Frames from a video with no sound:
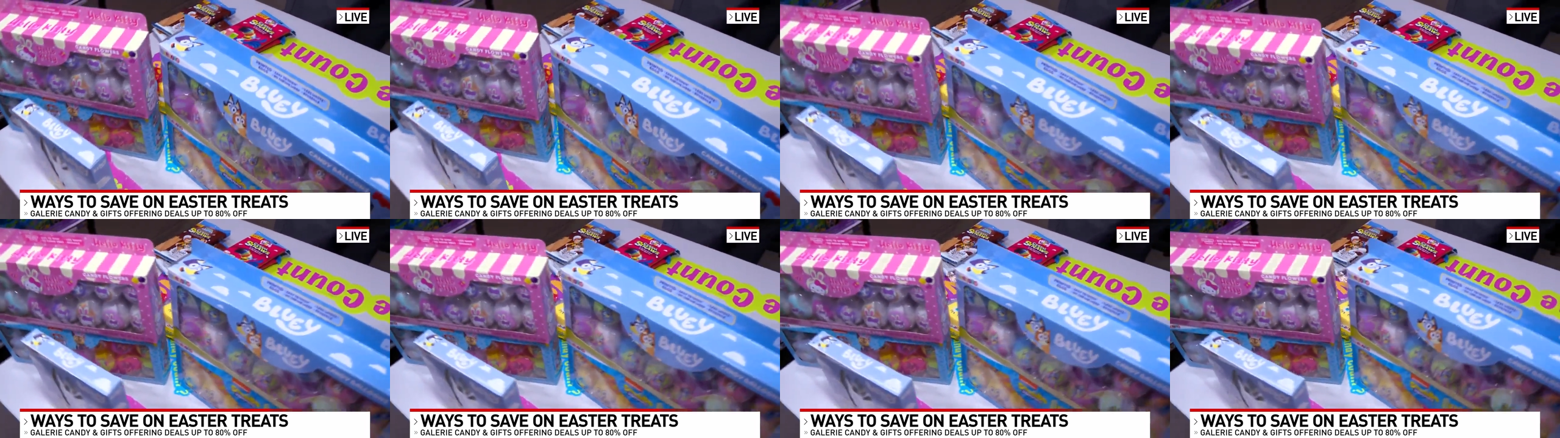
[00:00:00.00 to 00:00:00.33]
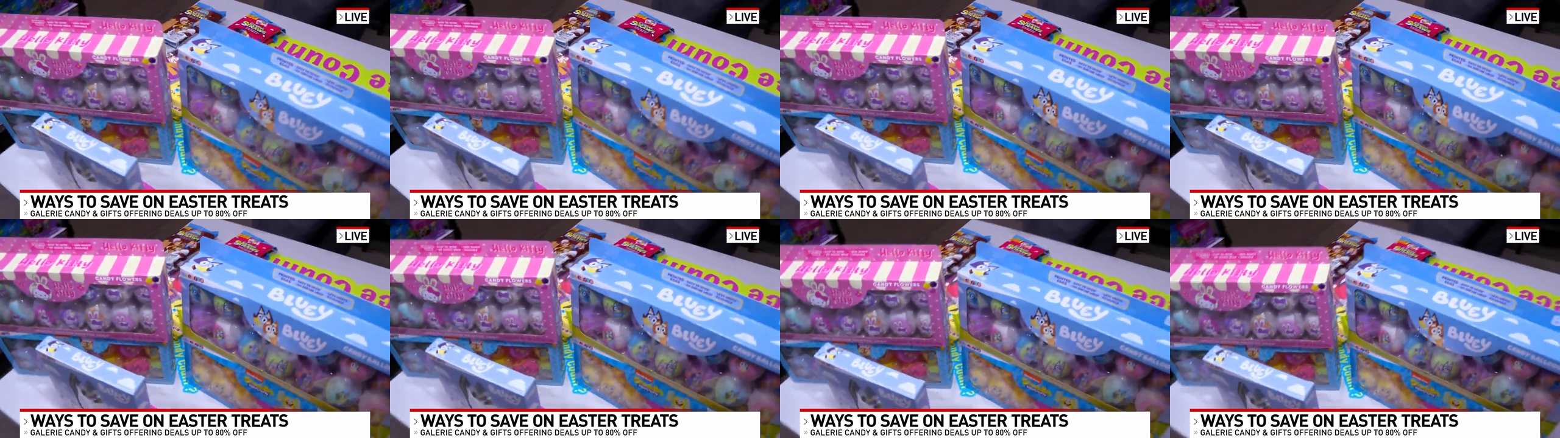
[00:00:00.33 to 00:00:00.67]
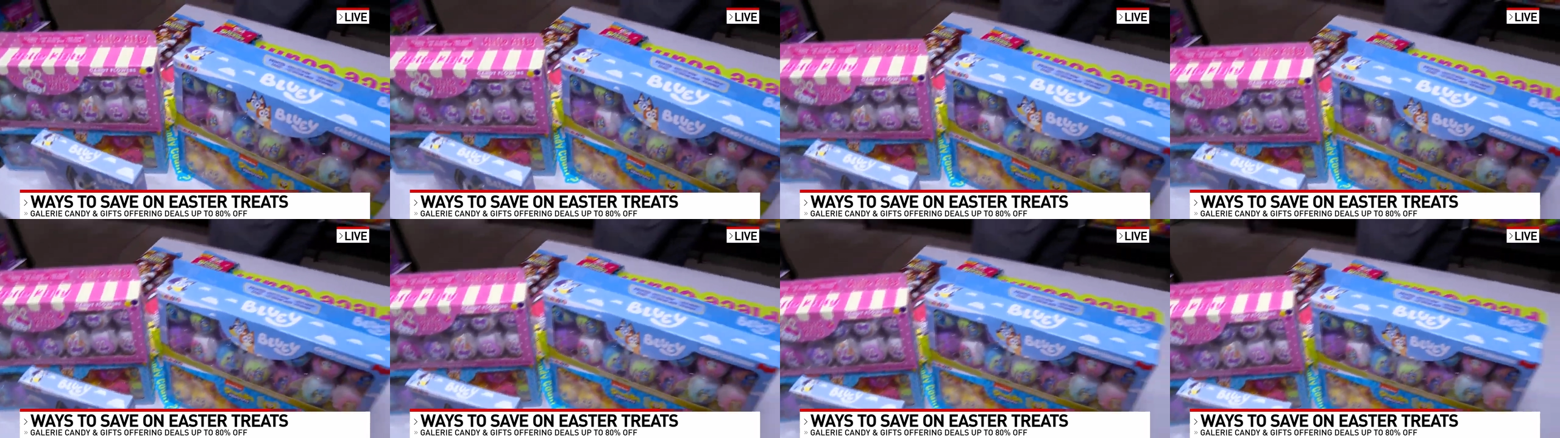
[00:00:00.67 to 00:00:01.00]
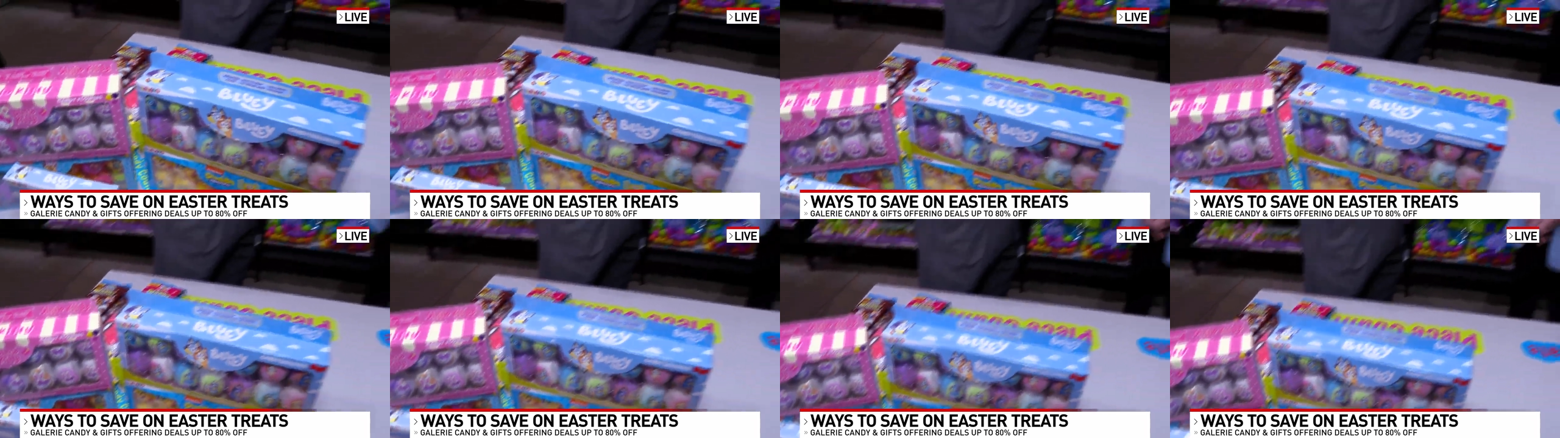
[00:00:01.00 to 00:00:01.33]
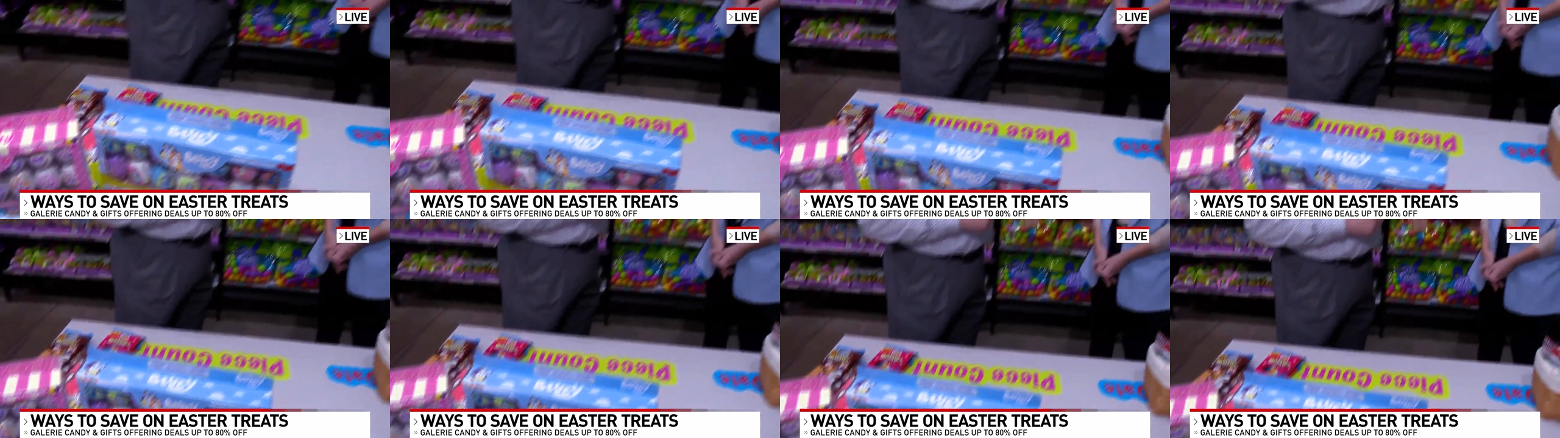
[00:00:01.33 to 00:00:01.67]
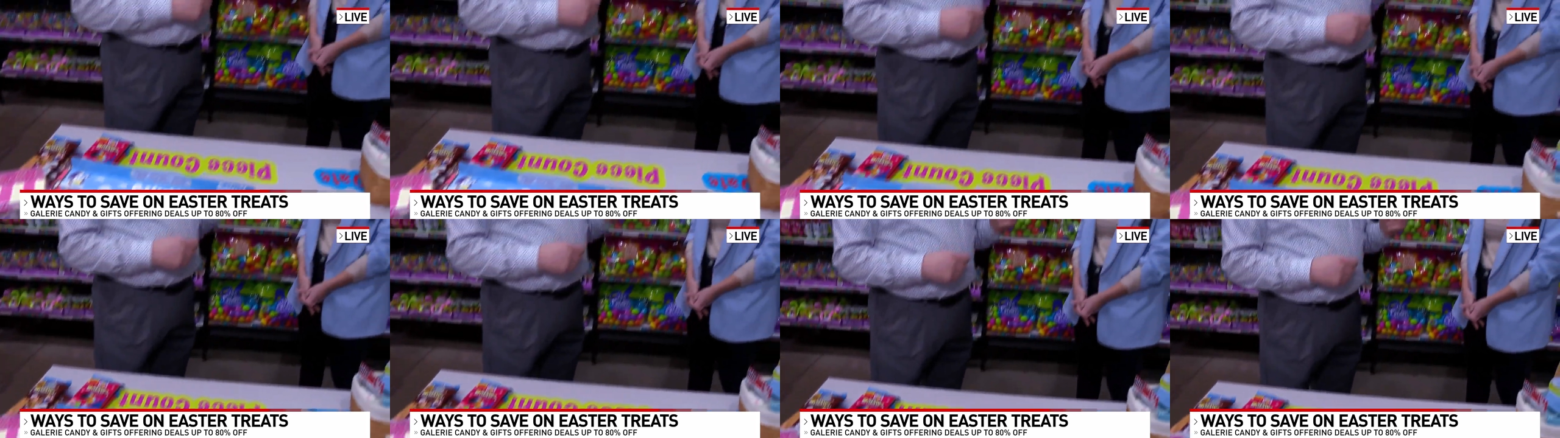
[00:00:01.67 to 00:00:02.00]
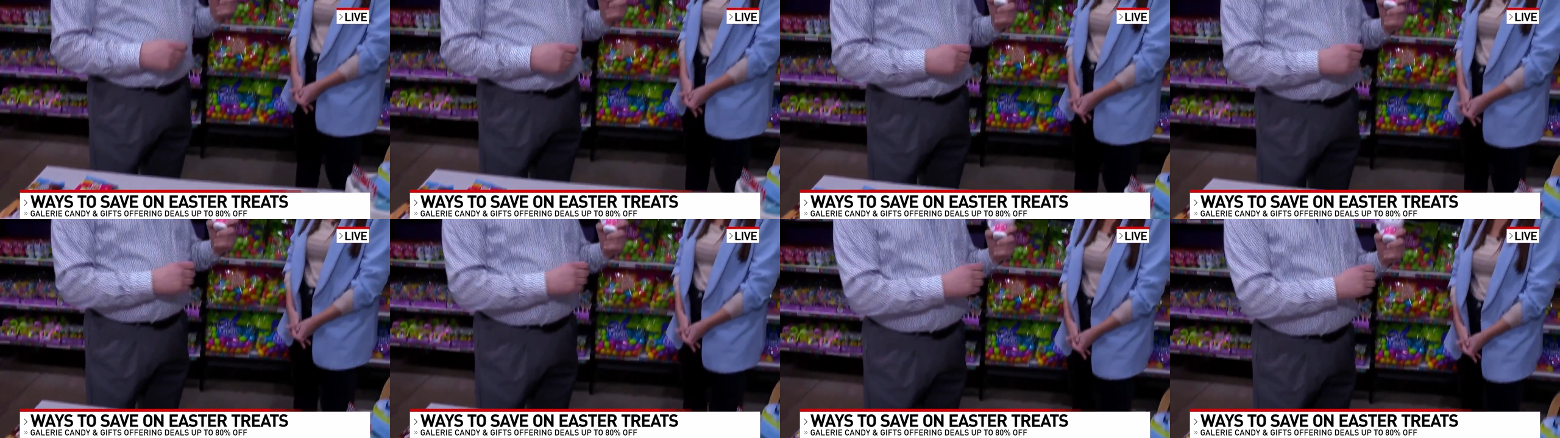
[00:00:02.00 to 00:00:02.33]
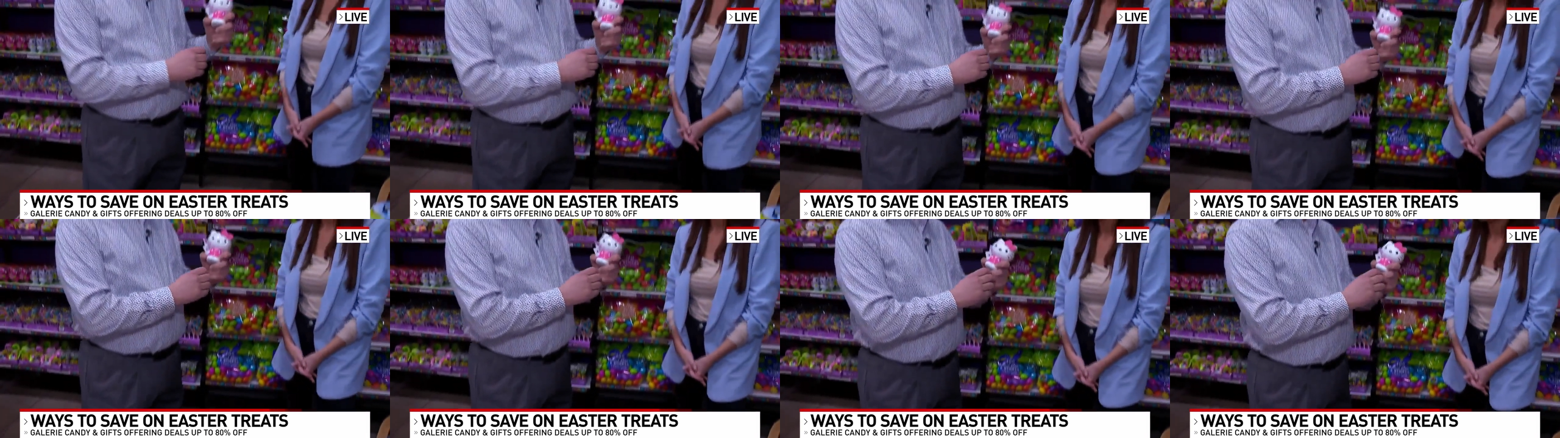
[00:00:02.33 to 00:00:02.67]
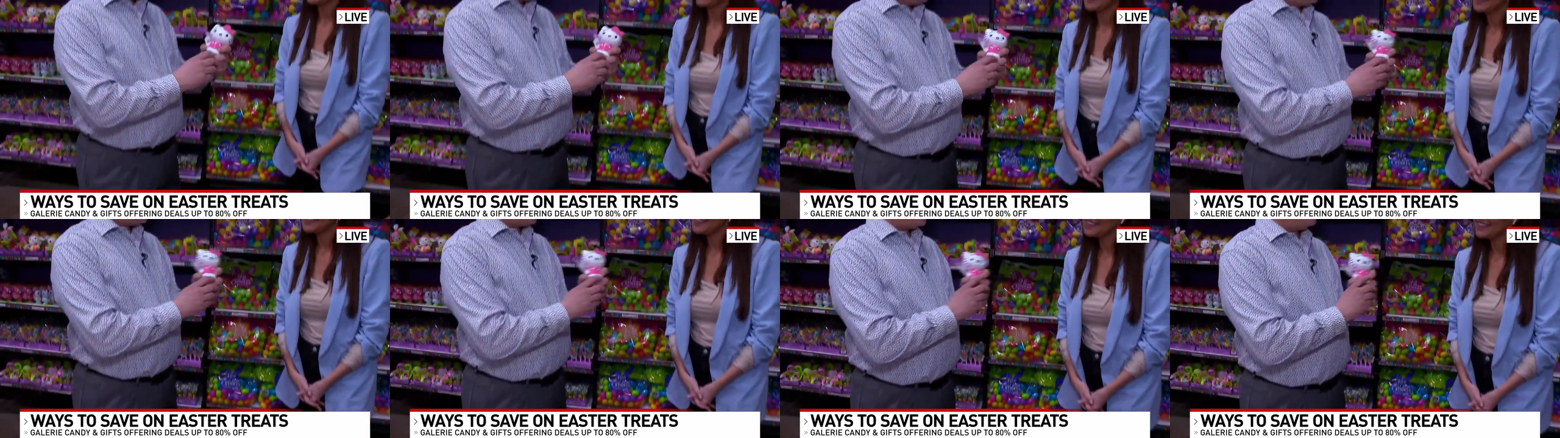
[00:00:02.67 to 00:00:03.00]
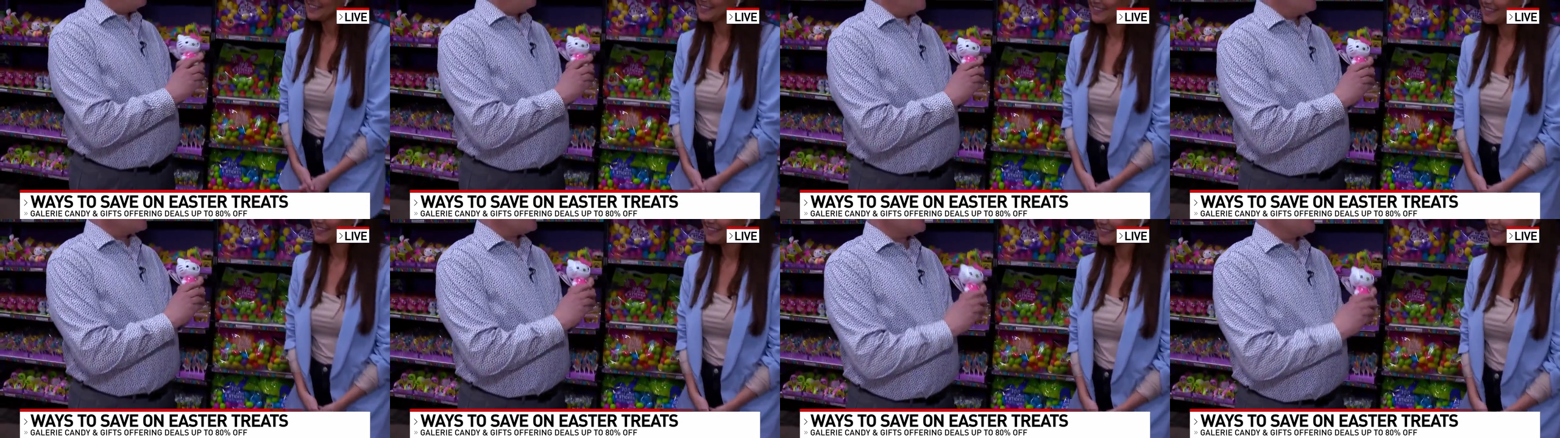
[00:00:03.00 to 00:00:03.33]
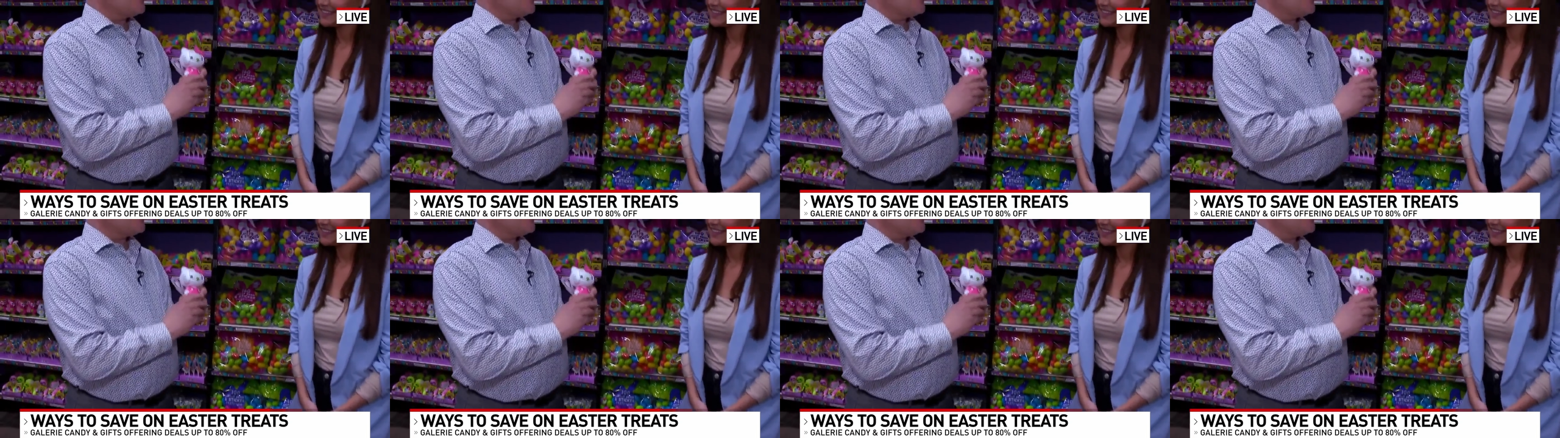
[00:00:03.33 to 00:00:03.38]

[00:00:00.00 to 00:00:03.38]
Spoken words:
No face is visible, so there are no lips to read.